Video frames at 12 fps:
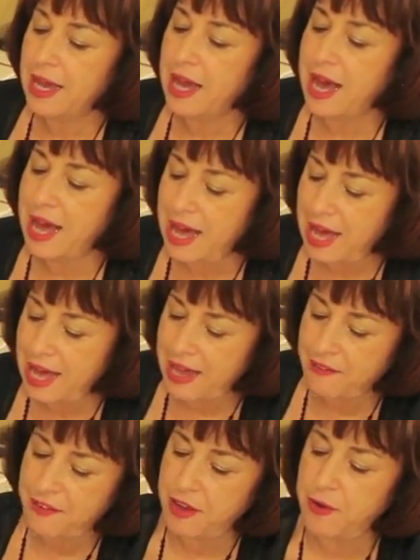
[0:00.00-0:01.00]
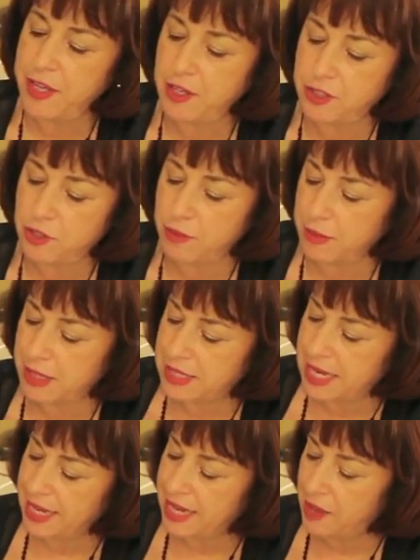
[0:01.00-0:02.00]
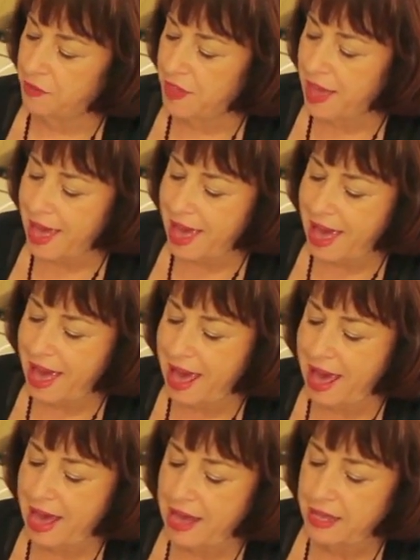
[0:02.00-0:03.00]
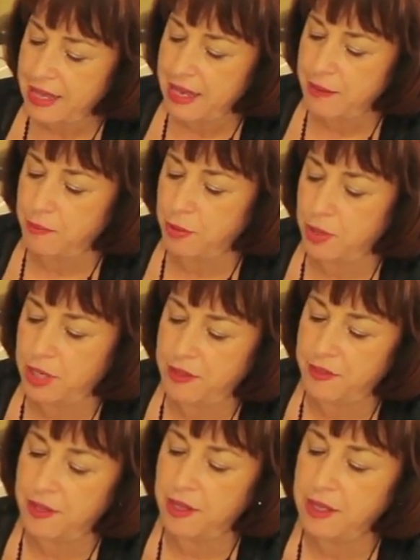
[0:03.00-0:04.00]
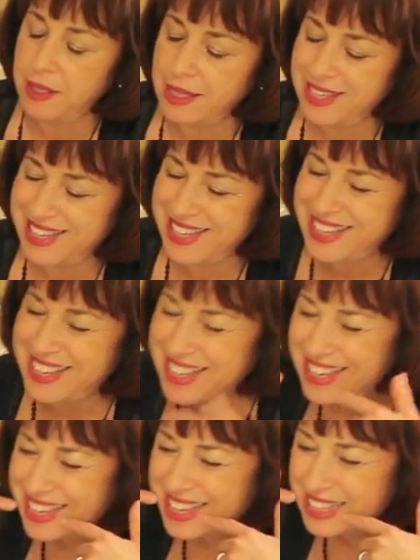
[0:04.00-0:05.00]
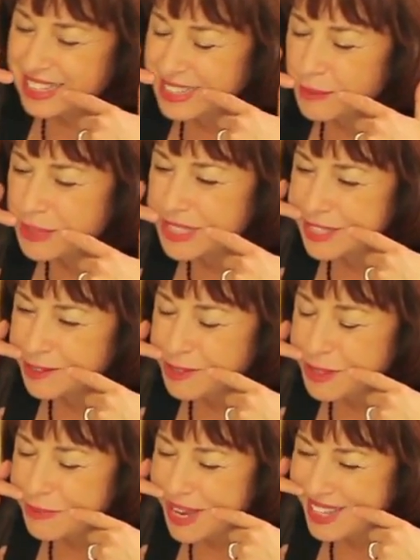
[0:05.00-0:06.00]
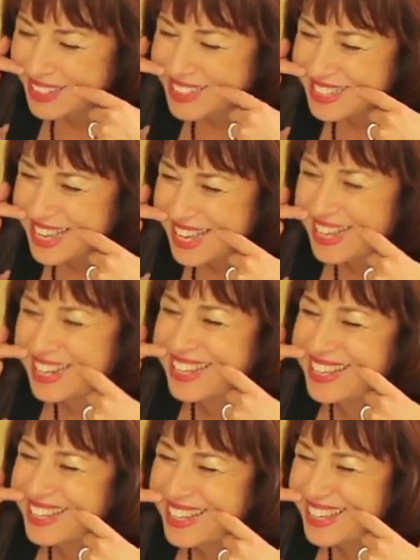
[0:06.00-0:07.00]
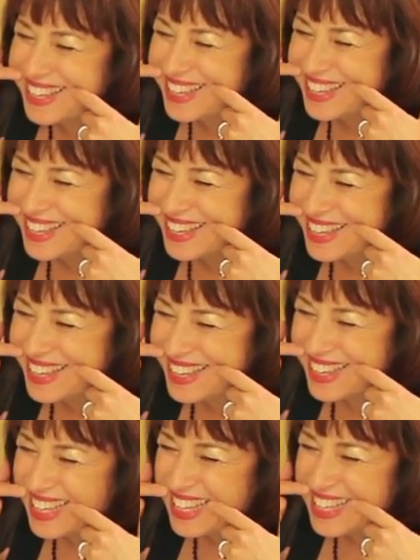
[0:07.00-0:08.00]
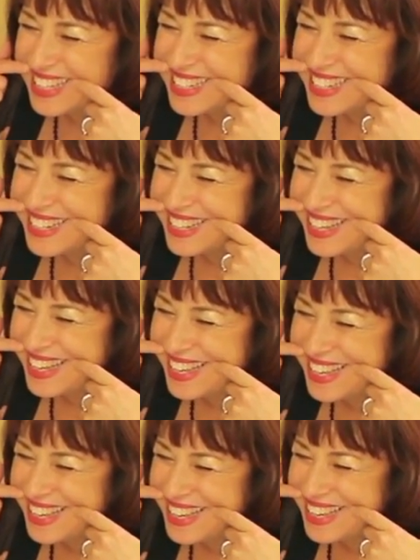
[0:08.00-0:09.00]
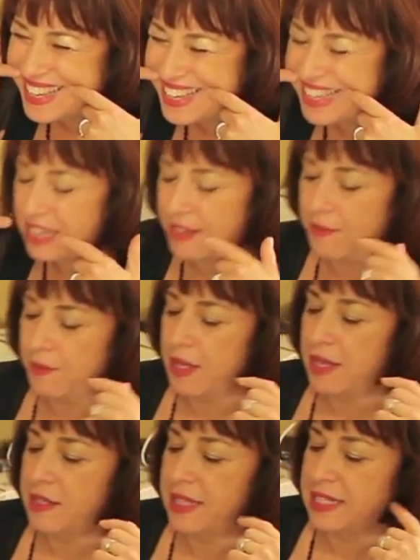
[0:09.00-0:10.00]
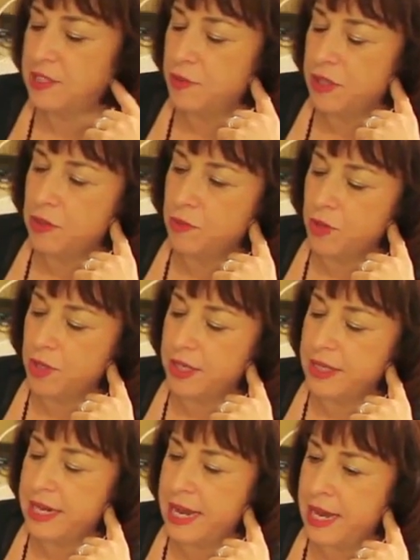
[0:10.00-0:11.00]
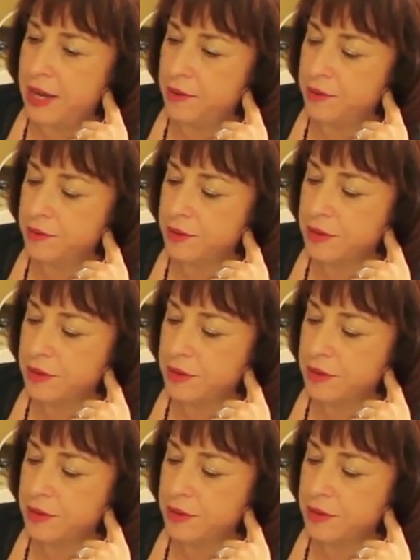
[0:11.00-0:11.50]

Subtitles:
I, very good. So I'm going to take out the A and put in the I. Let me see you smile and say it. I. Let's read the word now.